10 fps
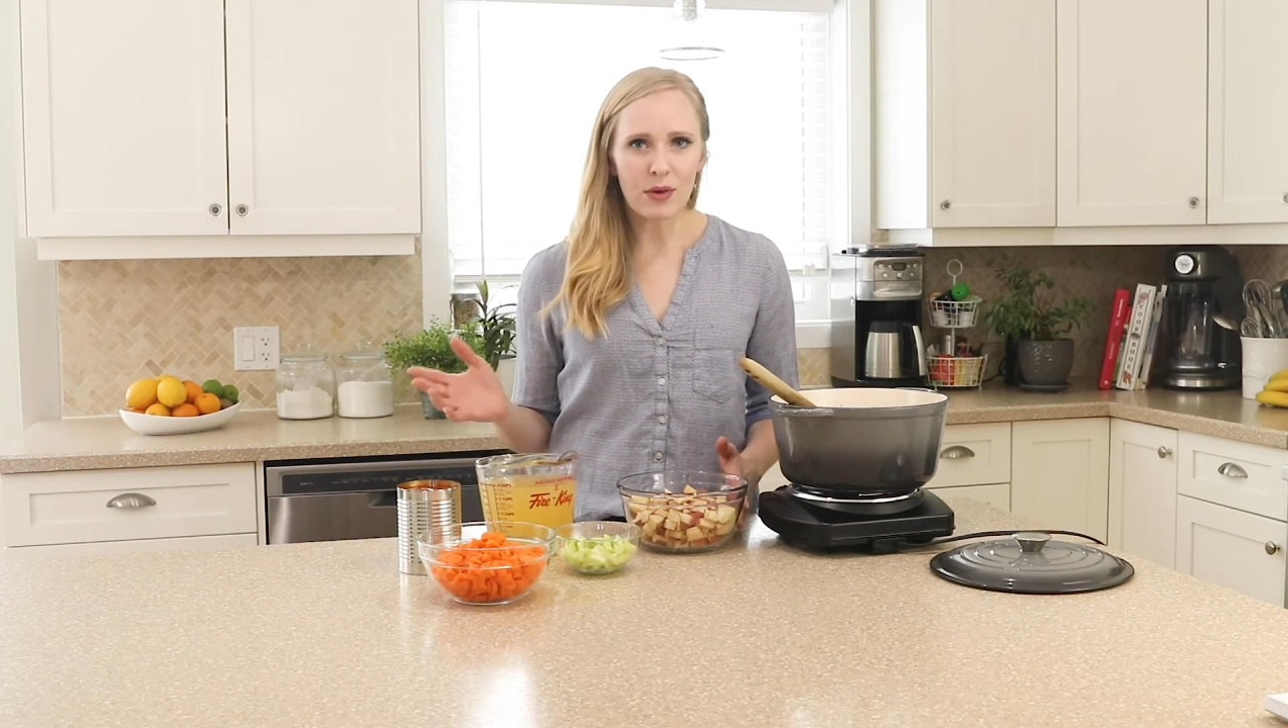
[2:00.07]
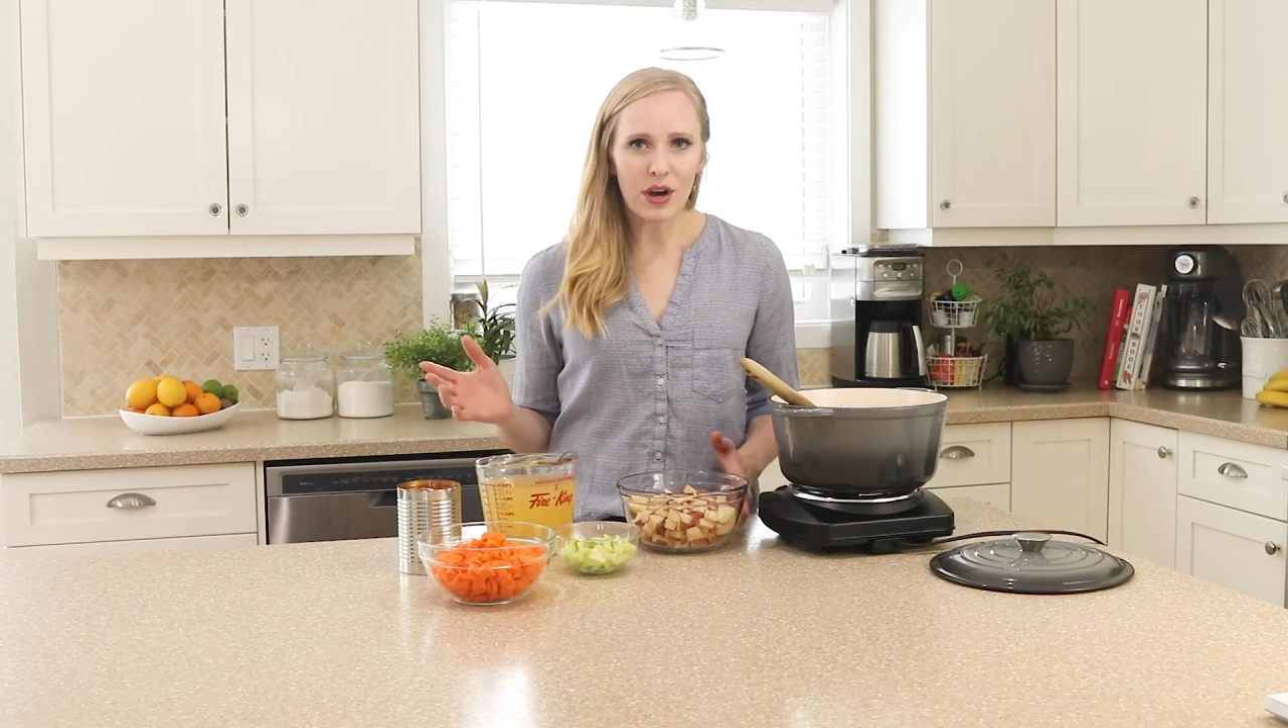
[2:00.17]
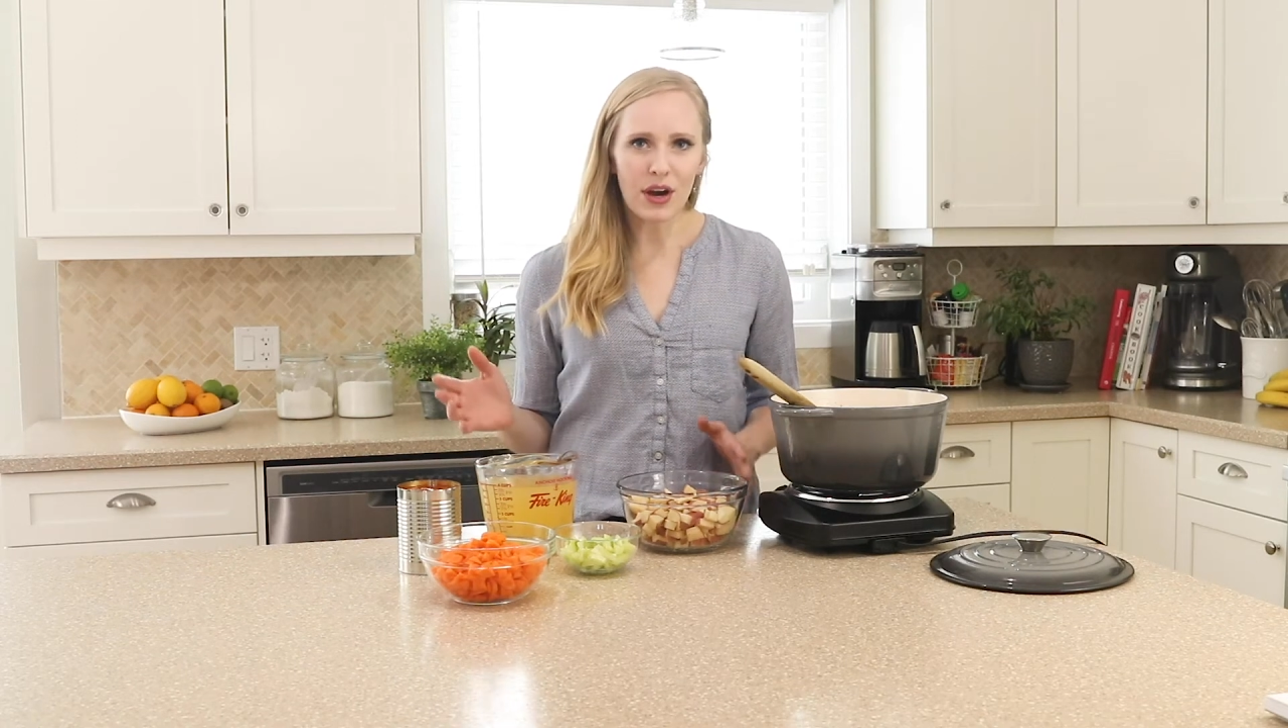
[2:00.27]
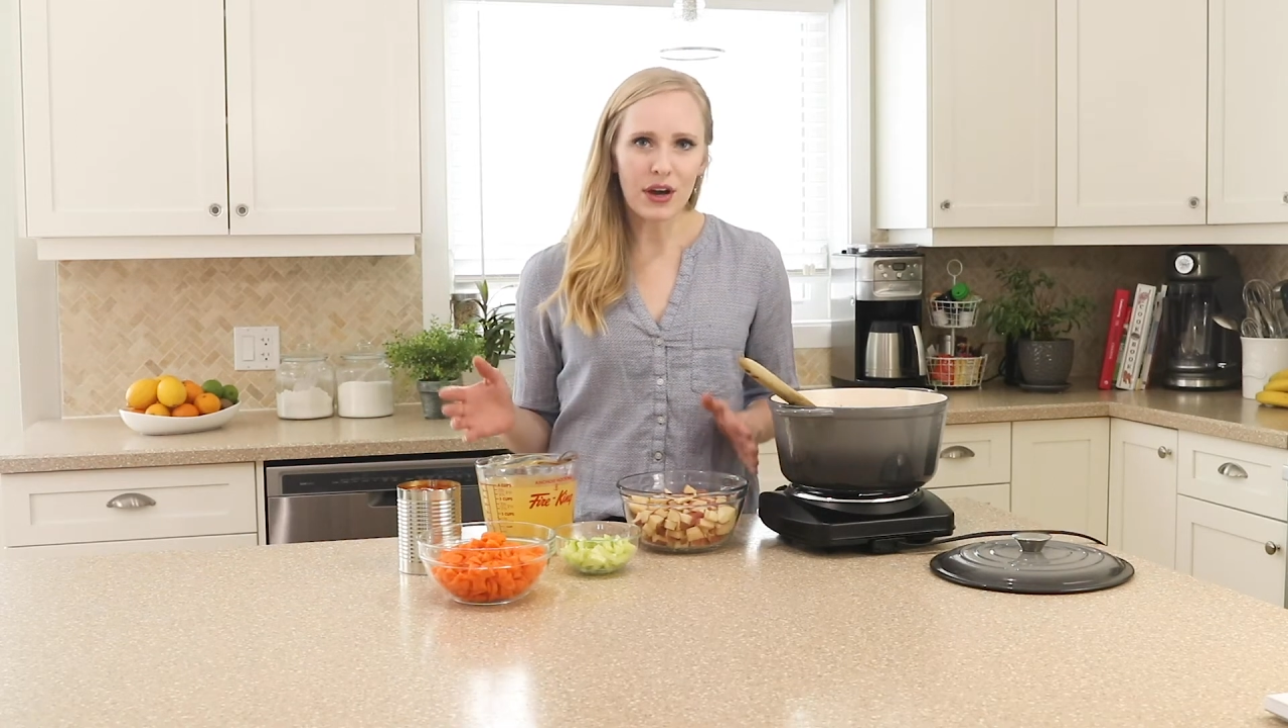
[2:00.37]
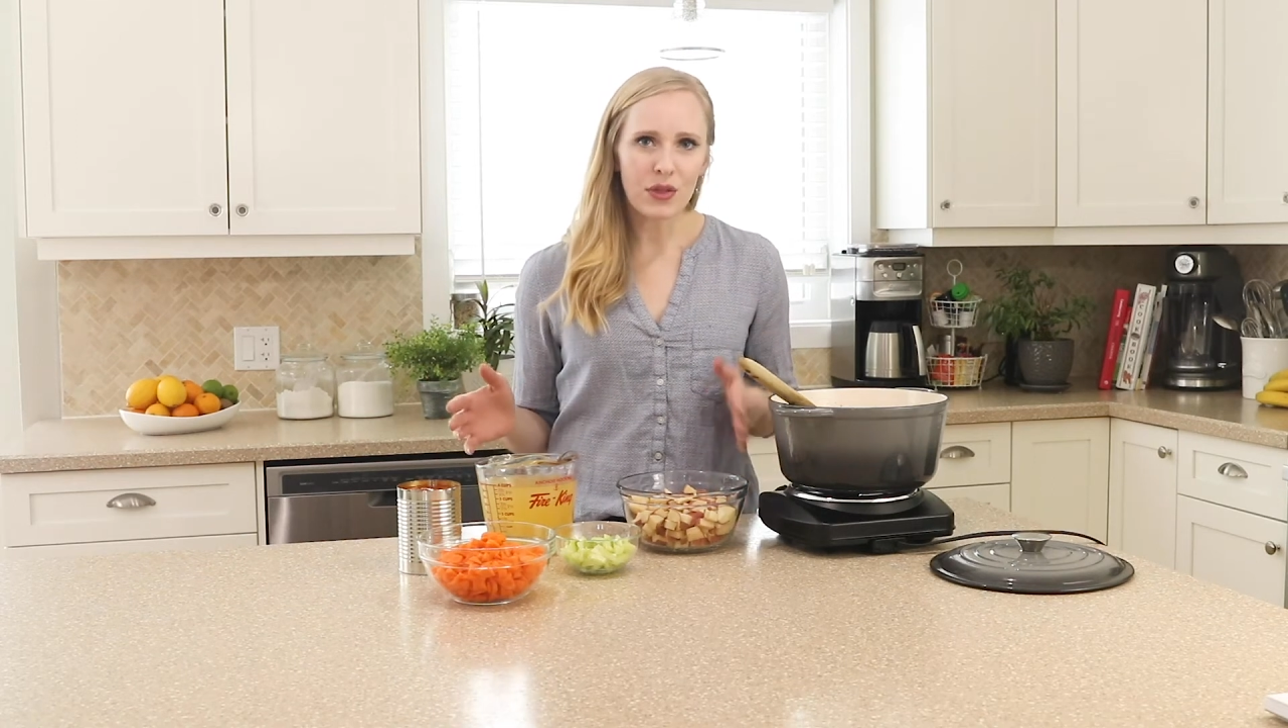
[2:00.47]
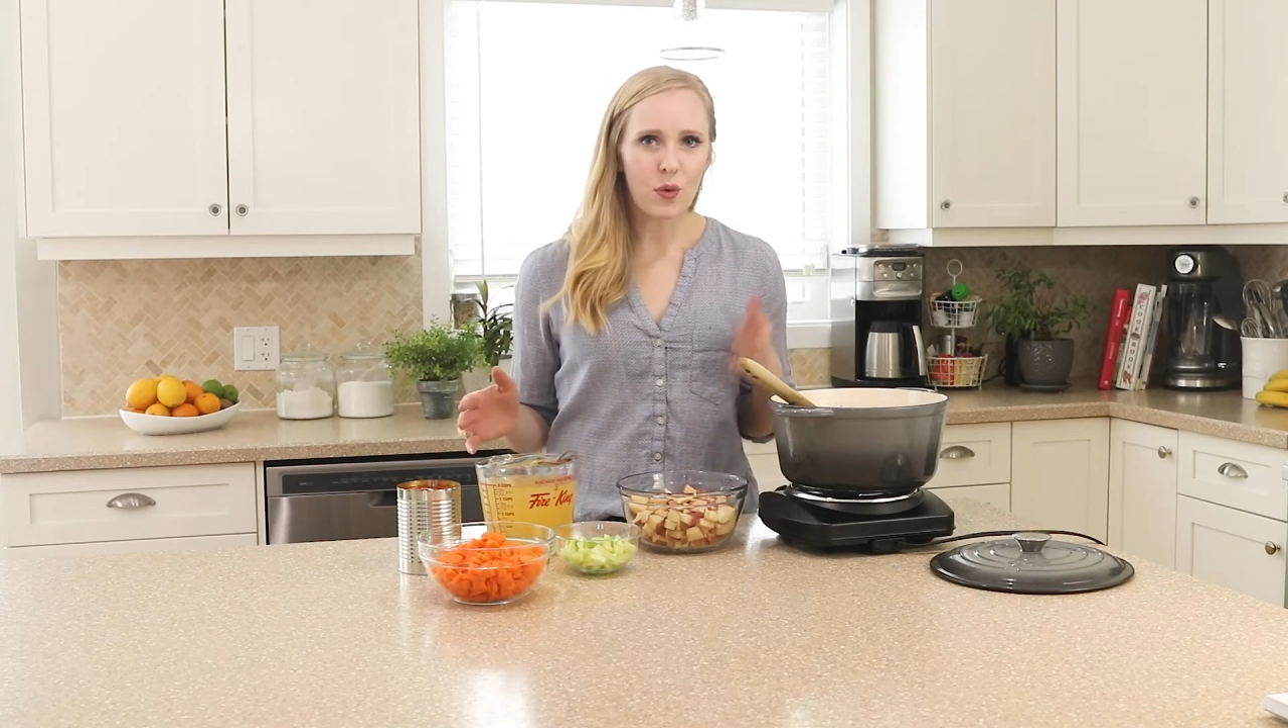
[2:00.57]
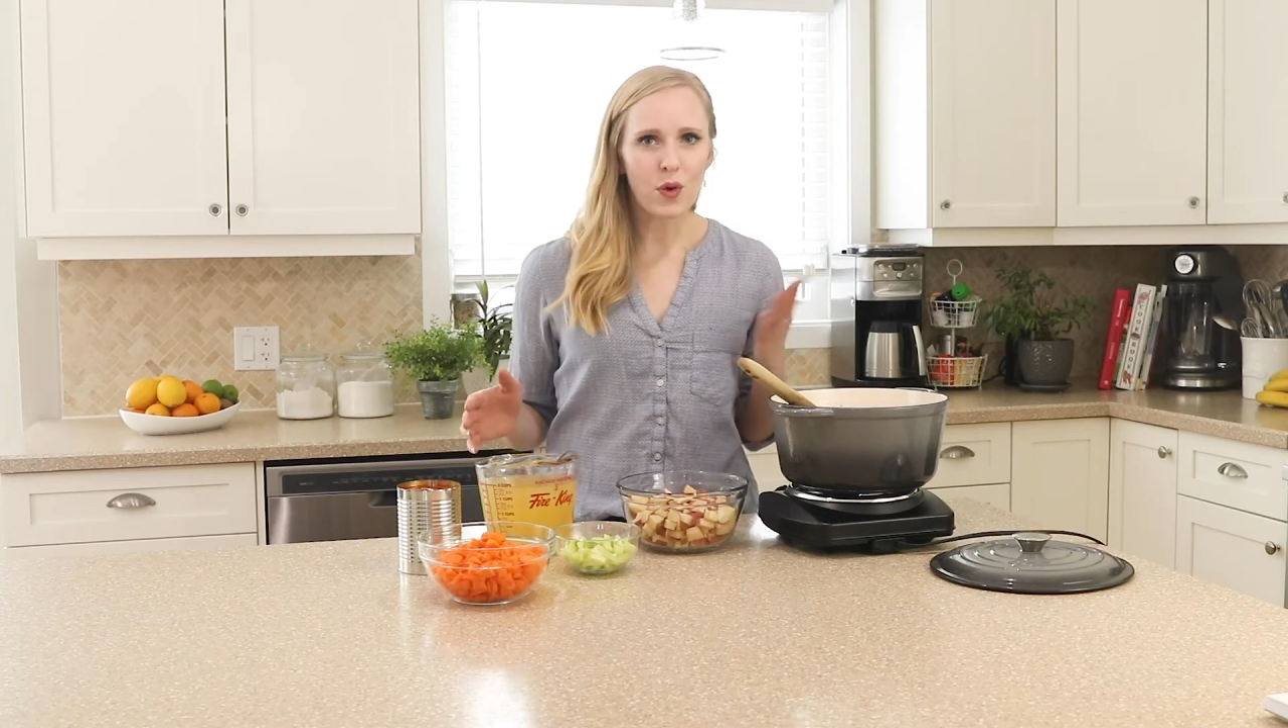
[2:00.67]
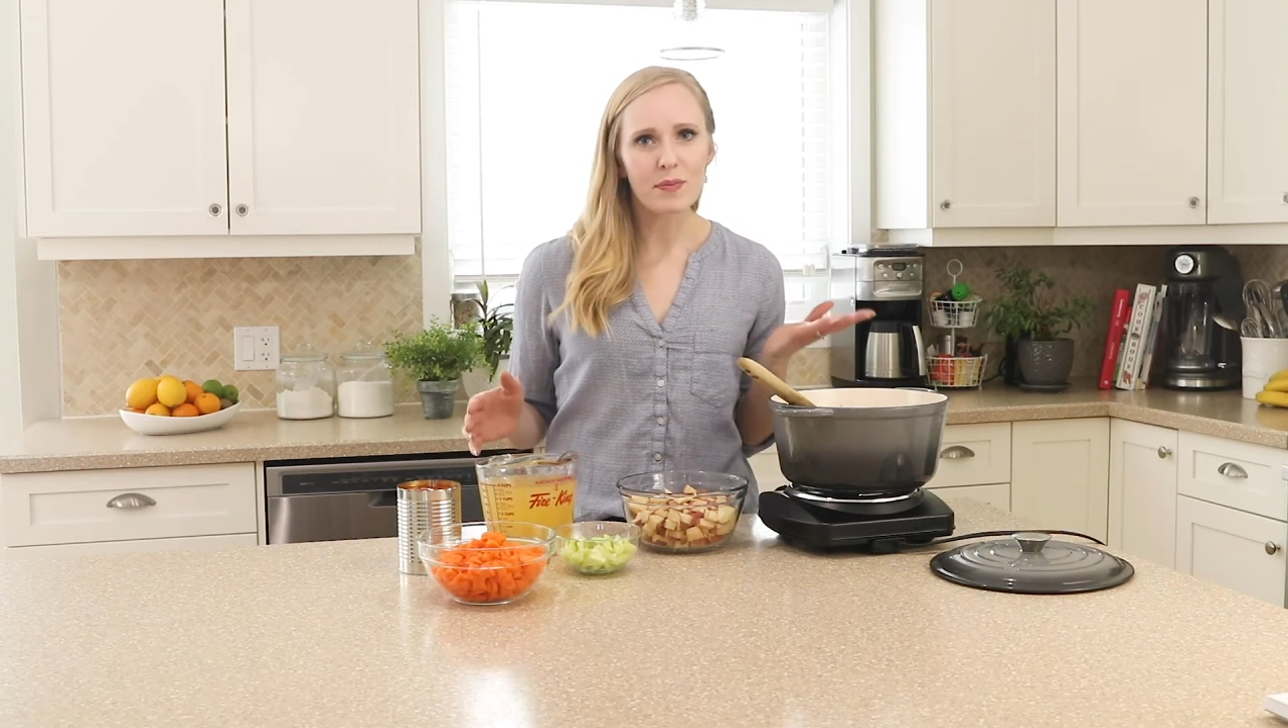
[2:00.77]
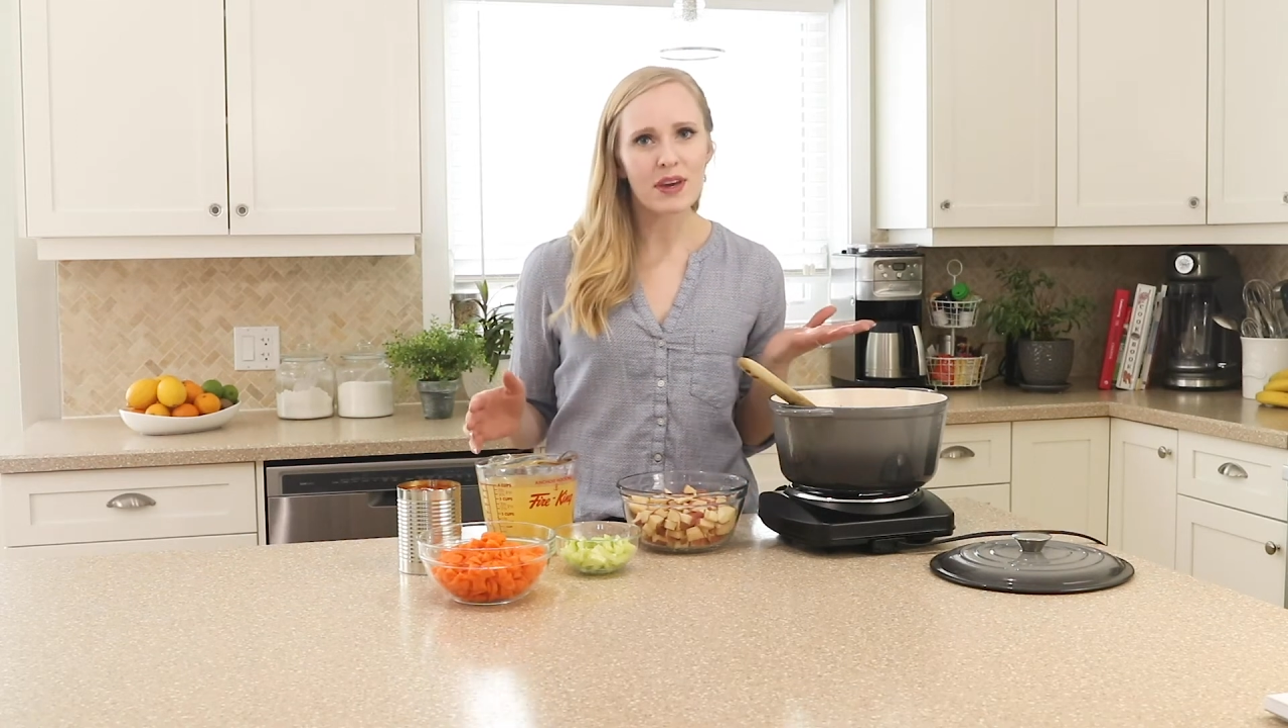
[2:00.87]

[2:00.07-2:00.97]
broth or